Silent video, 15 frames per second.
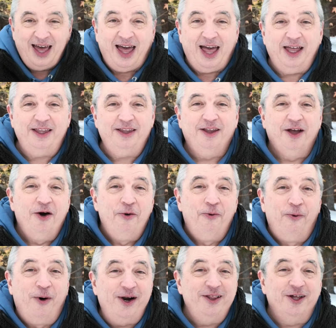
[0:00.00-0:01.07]
And
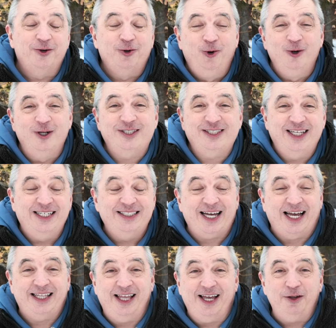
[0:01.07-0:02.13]
one of the coolest things
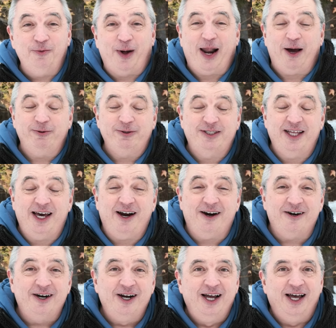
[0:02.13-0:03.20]
I did while I was
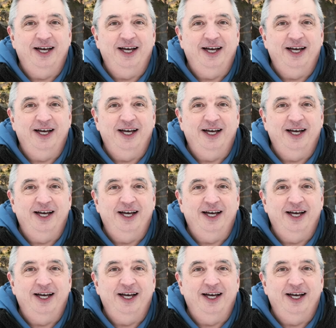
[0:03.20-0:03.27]
there